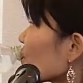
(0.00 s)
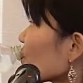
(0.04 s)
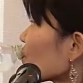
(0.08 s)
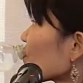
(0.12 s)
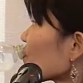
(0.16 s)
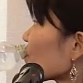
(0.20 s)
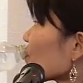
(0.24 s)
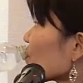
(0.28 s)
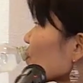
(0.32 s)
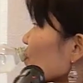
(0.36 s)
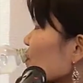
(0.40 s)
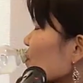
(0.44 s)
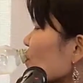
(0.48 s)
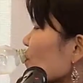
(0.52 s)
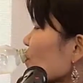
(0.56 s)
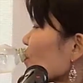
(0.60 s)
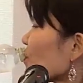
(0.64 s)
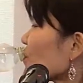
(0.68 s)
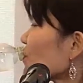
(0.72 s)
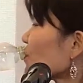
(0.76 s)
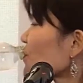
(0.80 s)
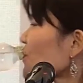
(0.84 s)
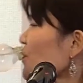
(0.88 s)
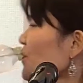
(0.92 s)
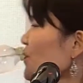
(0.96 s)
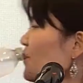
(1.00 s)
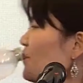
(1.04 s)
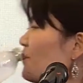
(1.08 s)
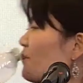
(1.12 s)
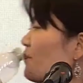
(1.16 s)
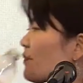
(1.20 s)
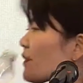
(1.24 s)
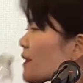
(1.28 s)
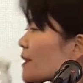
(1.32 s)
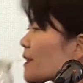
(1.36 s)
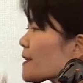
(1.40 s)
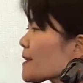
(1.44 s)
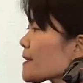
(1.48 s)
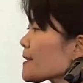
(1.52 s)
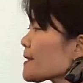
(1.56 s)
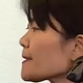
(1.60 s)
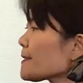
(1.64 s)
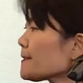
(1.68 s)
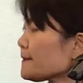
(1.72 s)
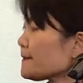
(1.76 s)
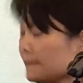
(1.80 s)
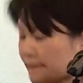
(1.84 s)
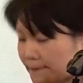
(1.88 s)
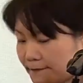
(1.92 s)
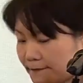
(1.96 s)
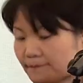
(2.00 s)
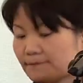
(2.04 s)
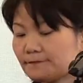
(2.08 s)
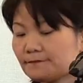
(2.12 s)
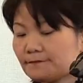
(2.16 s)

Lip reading: is actually 2 questions.